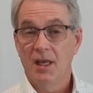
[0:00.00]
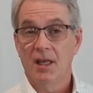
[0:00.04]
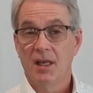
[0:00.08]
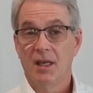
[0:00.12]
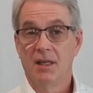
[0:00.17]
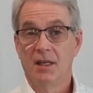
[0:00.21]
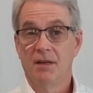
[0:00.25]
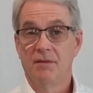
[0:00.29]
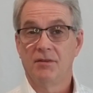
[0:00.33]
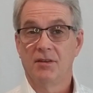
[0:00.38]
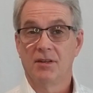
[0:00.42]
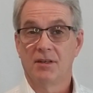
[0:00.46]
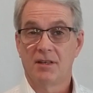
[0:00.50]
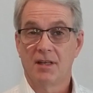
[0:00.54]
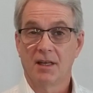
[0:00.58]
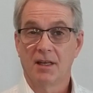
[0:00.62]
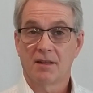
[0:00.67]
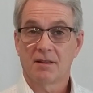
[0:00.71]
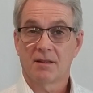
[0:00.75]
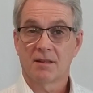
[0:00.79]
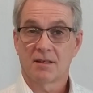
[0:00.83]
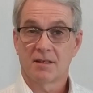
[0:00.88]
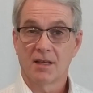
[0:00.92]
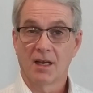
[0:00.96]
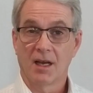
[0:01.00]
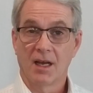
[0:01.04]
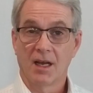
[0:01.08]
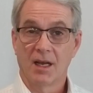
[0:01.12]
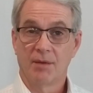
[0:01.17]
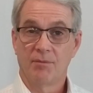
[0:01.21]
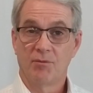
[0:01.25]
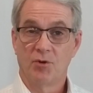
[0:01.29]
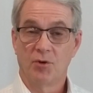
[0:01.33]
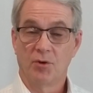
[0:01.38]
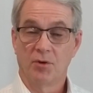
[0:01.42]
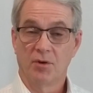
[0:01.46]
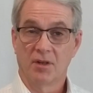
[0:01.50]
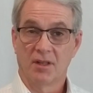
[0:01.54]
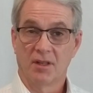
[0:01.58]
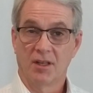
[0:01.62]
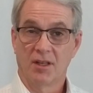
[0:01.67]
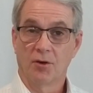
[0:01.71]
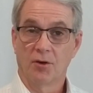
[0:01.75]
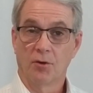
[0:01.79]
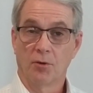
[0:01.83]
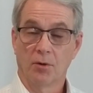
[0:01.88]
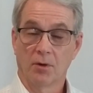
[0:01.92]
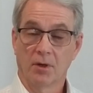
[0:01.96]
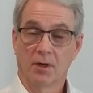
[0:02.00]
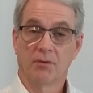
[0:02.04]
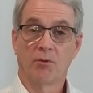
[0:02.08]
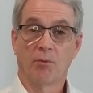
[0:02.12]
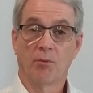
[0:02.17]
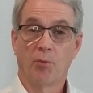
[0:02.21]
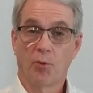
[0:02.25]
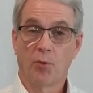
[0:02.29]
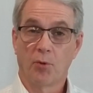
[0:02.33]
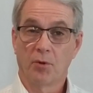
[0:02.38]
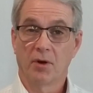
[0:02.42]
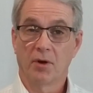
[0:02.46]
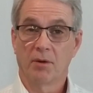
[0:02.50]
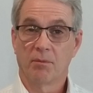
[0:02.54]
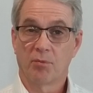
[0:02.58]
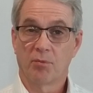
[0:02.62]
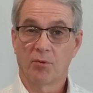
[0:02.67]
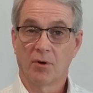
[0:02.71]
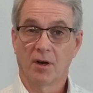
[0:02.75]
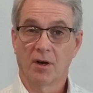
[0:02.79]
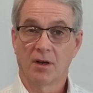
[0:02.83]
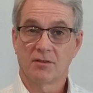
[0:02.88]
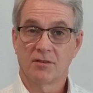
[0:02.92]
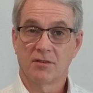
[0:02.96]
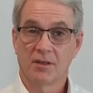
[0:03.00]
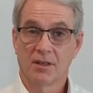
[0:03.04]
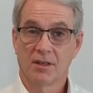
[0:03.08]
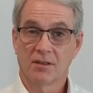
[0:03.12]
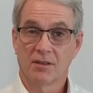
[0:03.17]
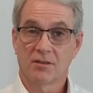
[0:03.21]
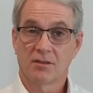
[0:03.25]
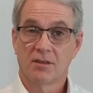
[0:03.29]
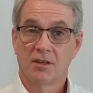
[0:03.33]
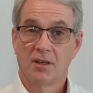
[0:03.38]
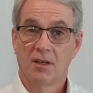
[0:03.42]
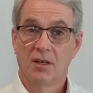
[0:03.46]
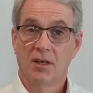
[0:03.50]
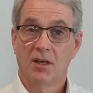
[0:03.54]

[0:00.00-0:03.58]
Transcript: And if you take the time during the early reporting process